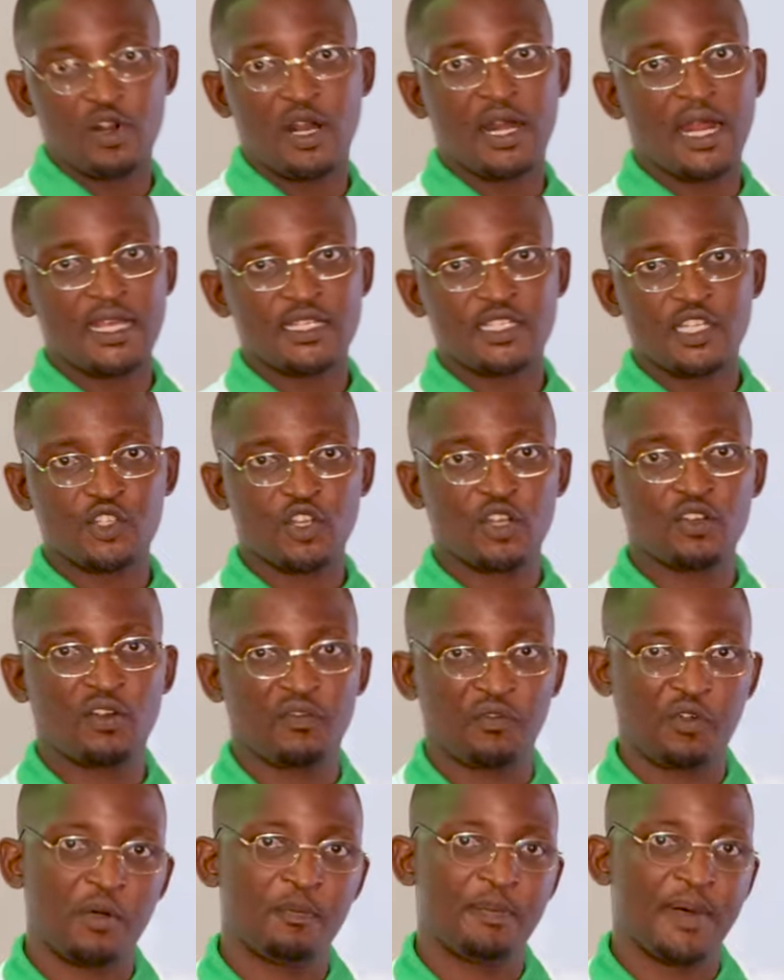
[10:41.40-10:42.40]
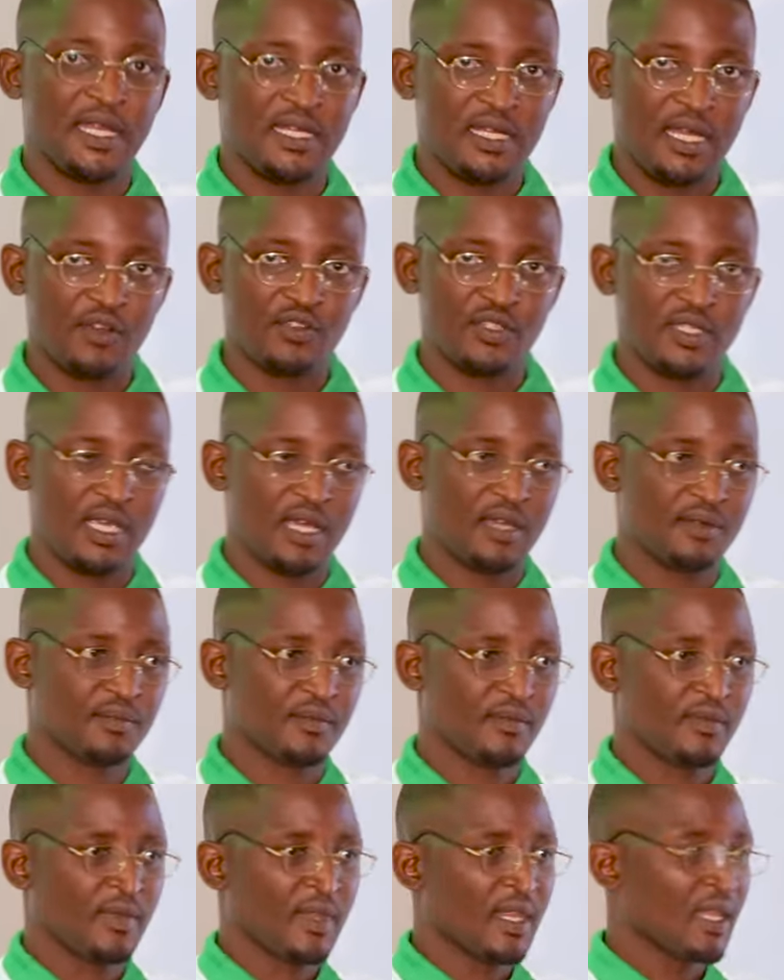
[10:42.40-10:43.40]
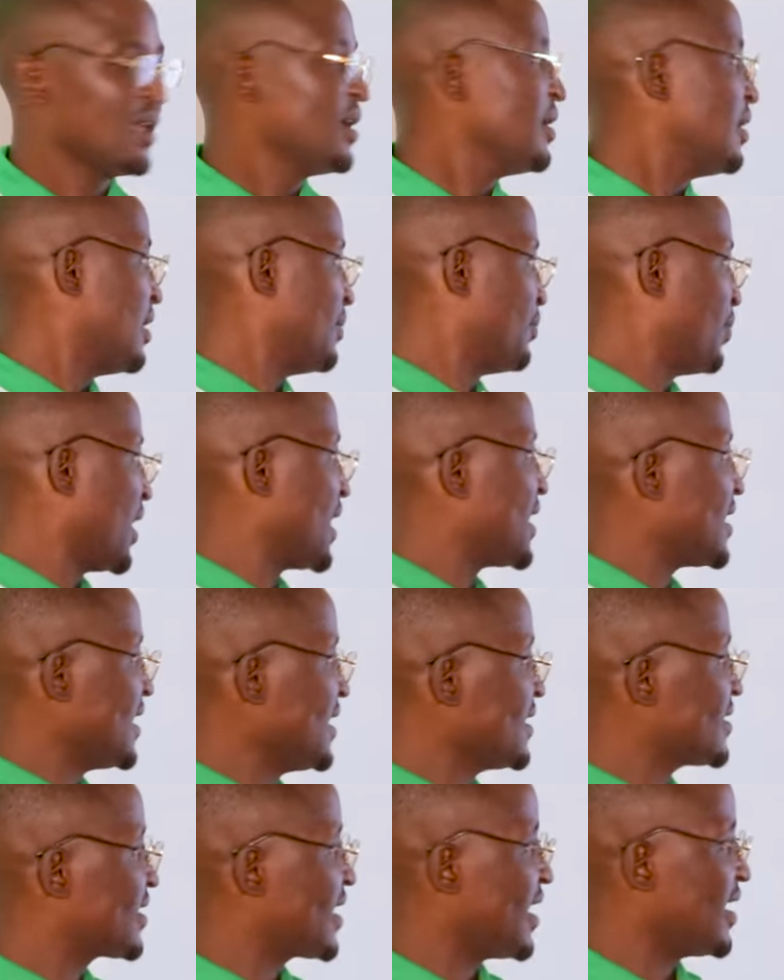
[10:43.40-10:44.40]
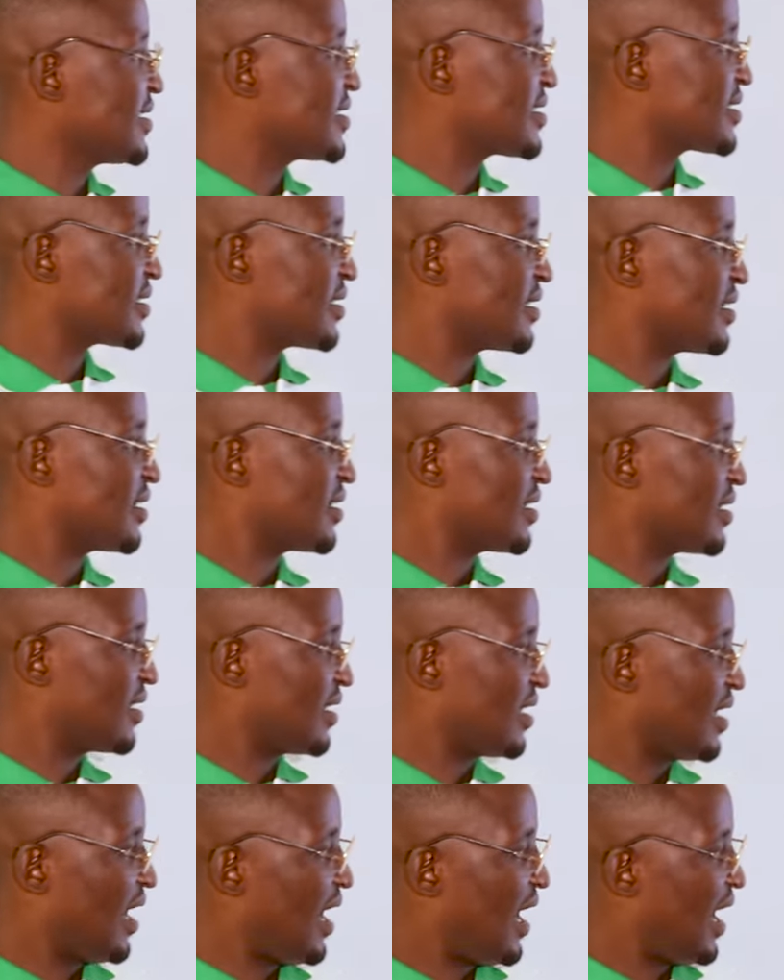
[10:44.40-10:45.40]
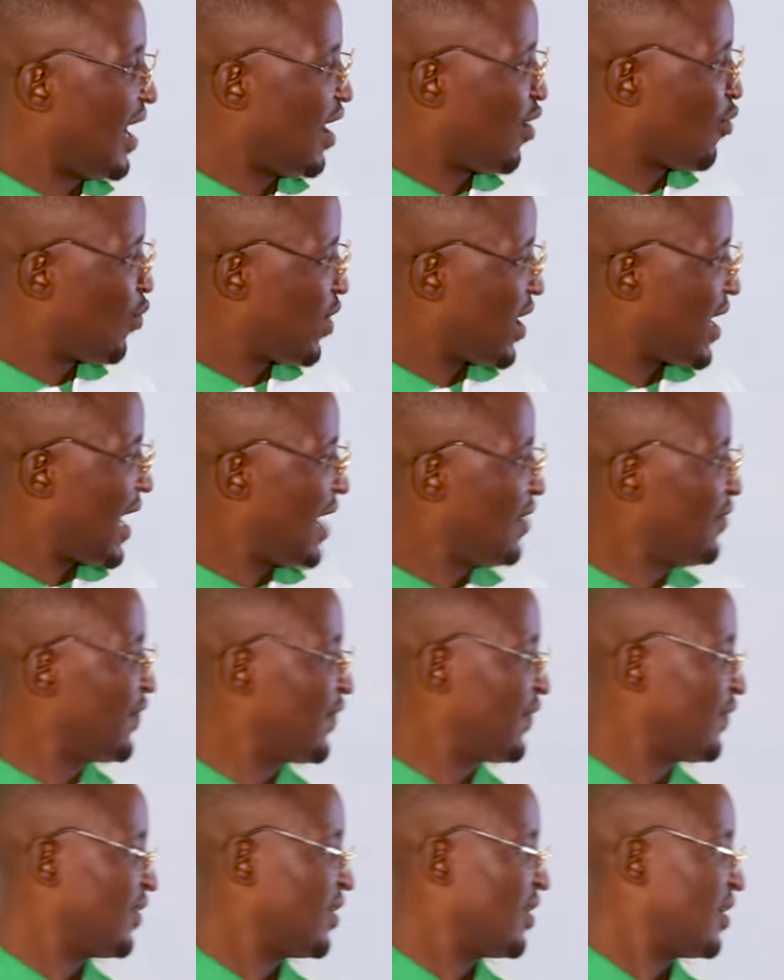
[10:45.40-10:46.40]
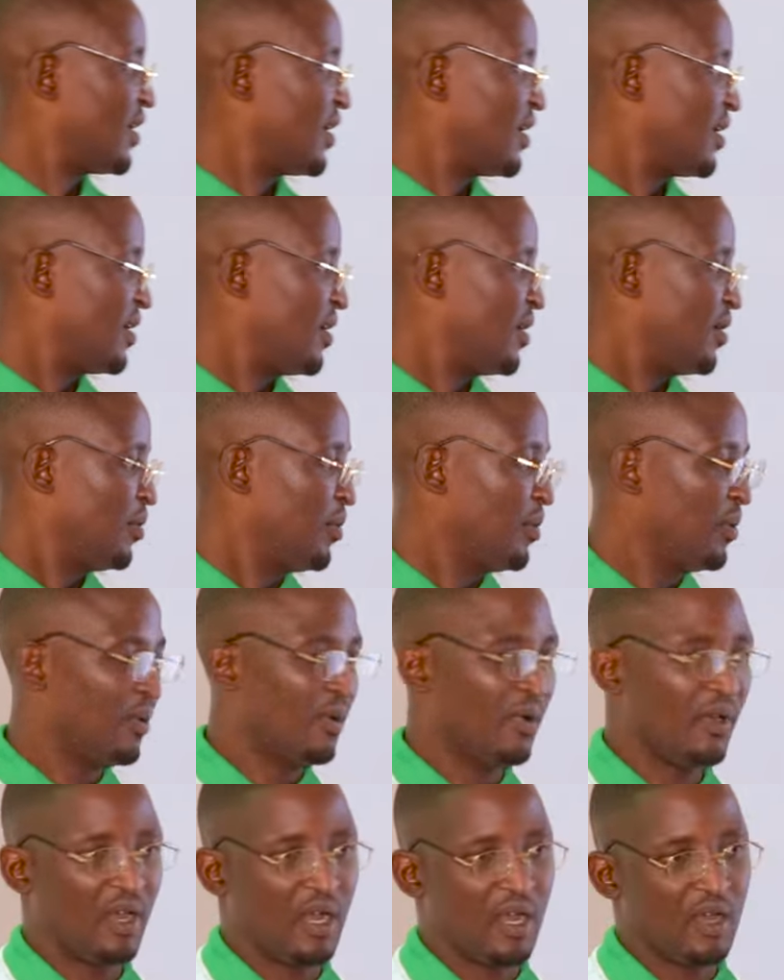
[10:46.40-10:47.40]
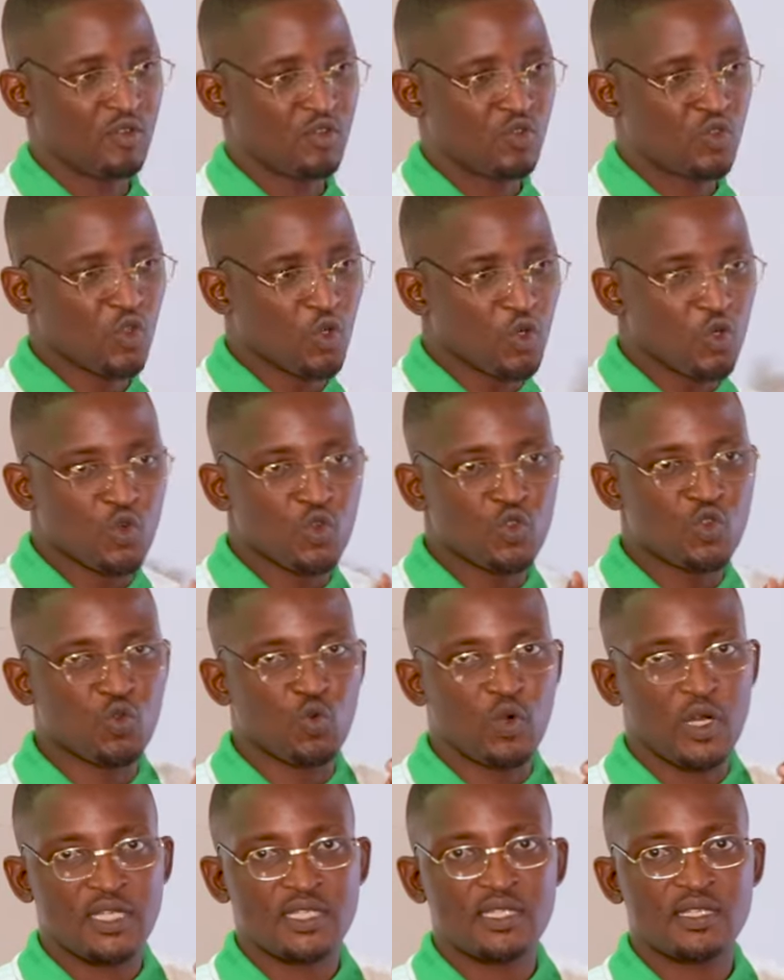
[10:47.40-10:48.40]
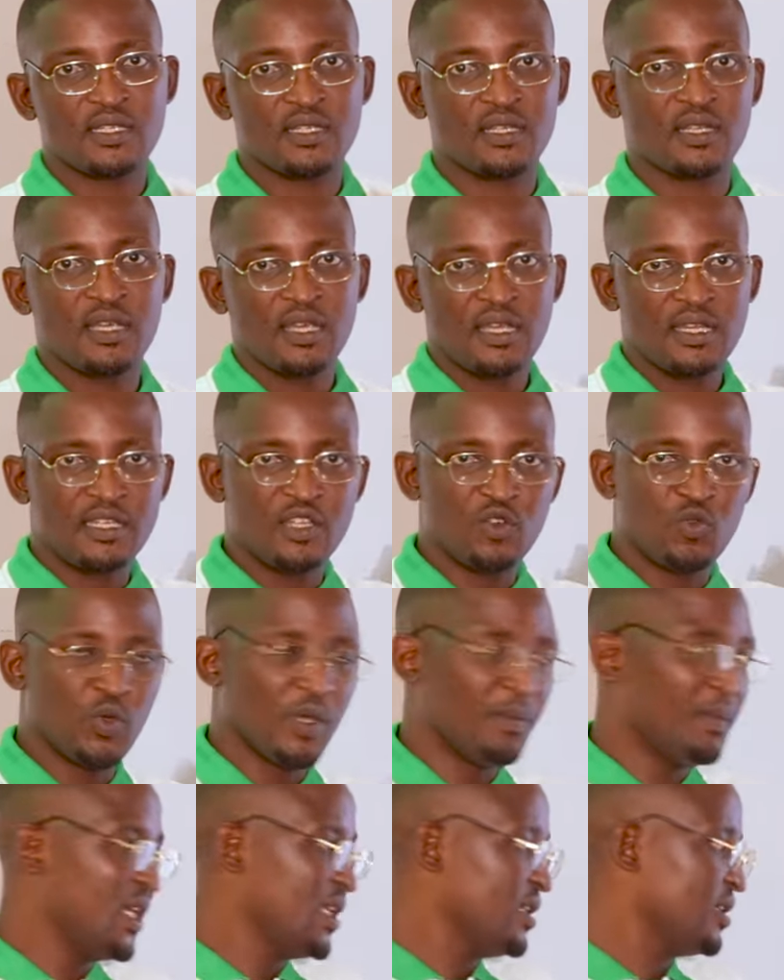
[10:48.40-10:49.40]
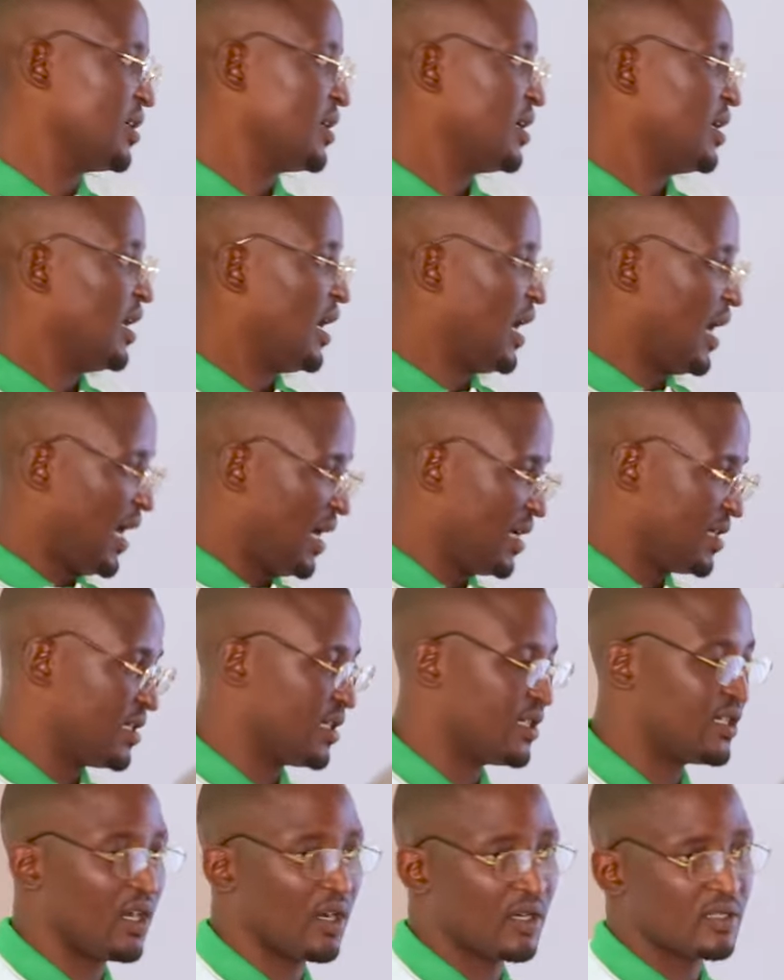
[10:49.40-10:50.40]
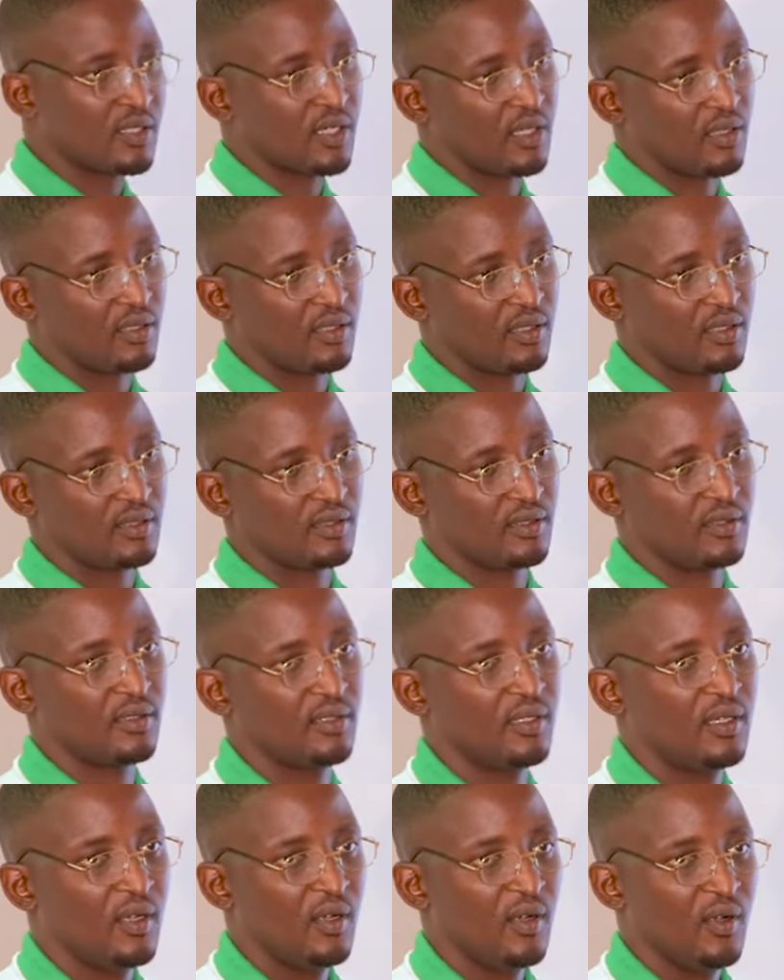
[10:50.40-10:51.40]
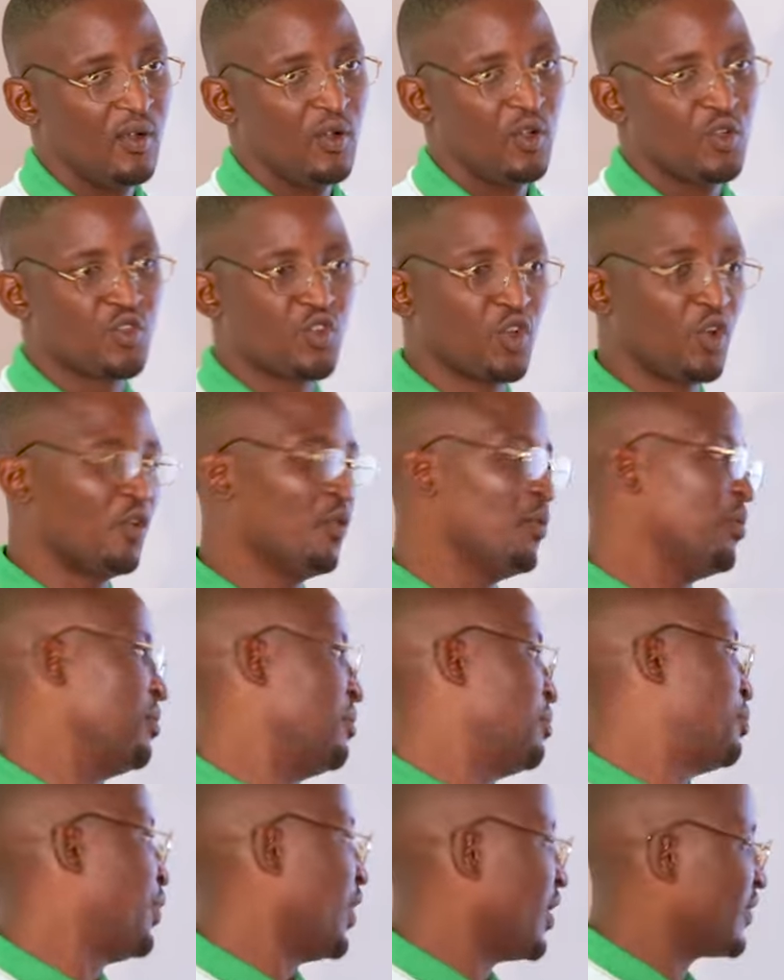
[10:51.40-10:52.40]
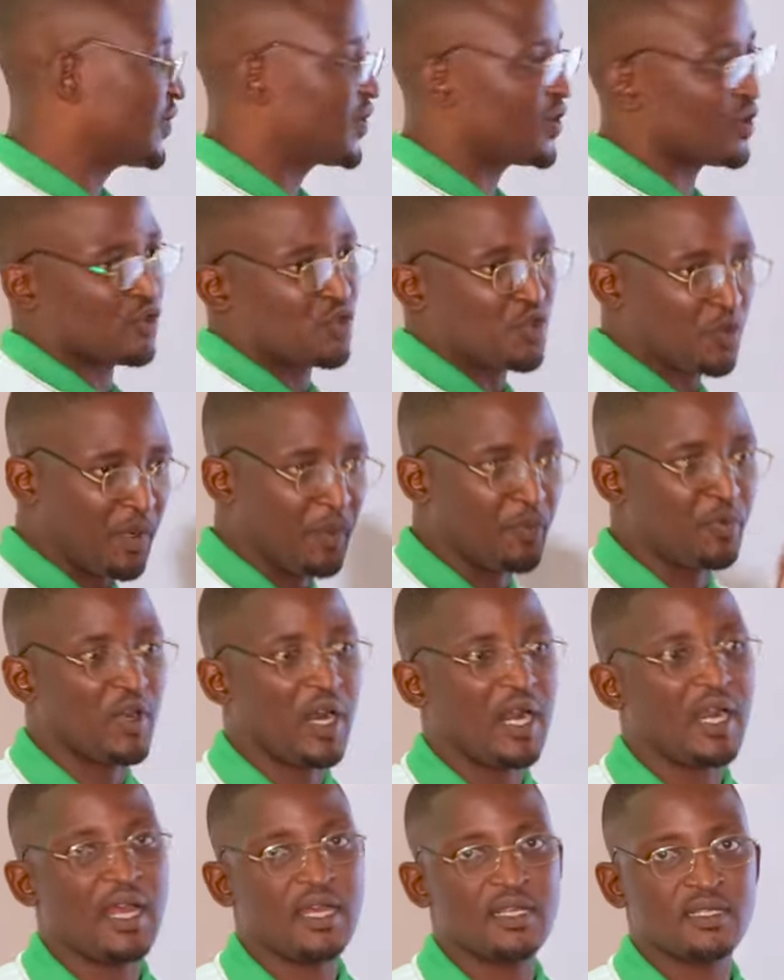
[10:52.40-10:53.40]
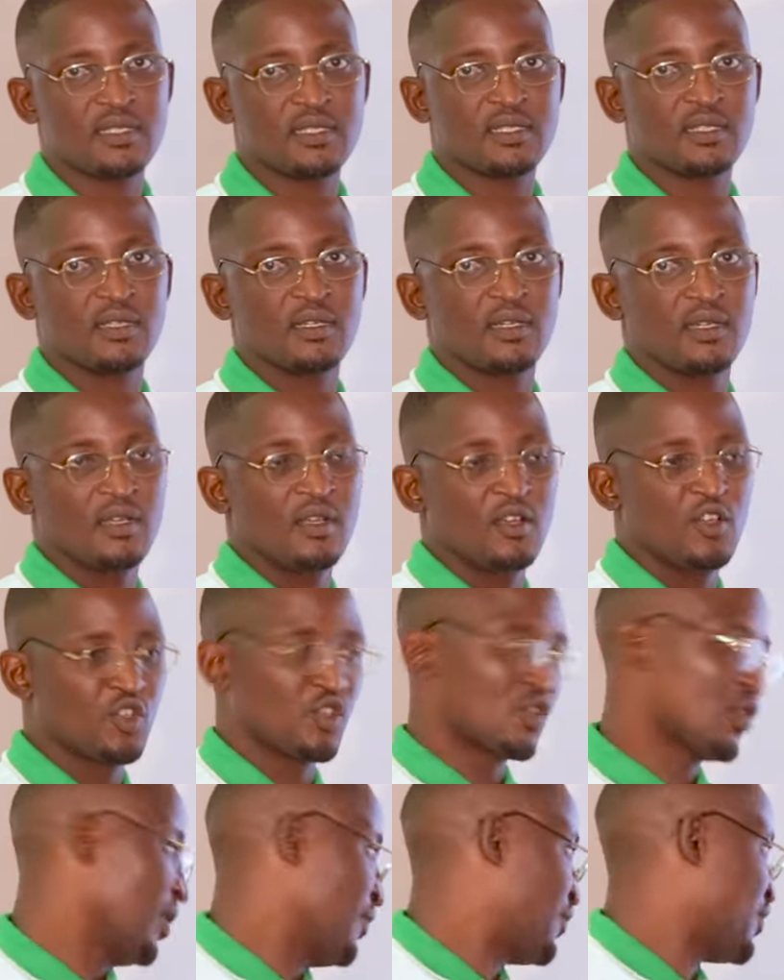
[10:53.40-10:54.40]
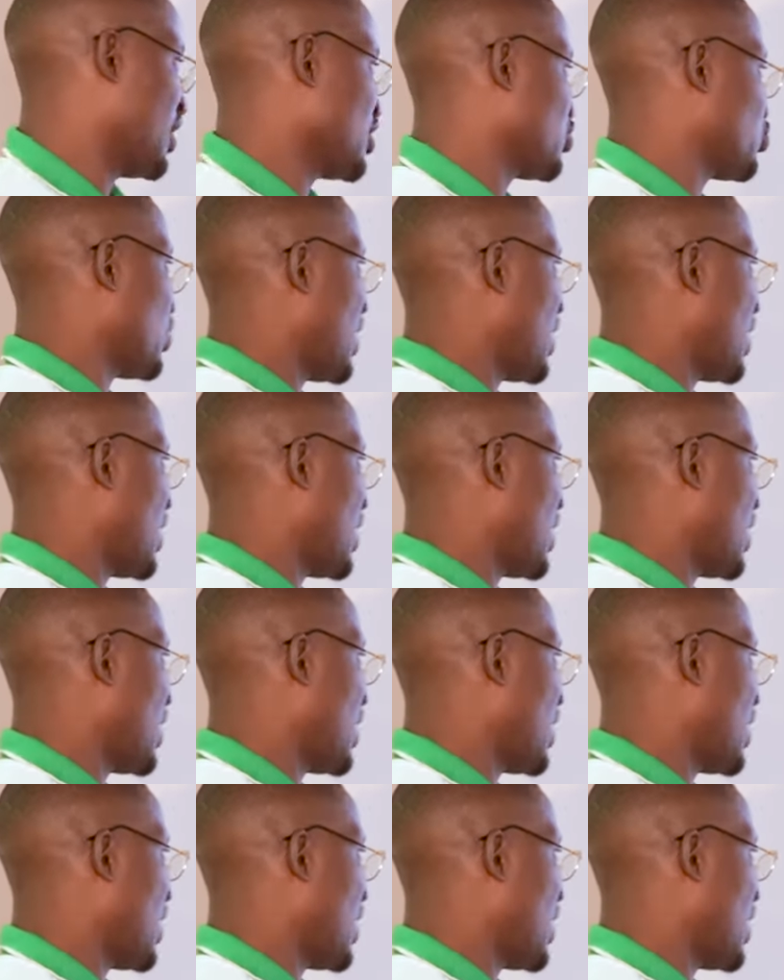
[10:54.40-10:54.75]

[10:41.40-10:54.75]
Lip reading: pluralization of compound nouns here. But in this case, we have two root words, the women and the doctor. So both should be pluralized. So of course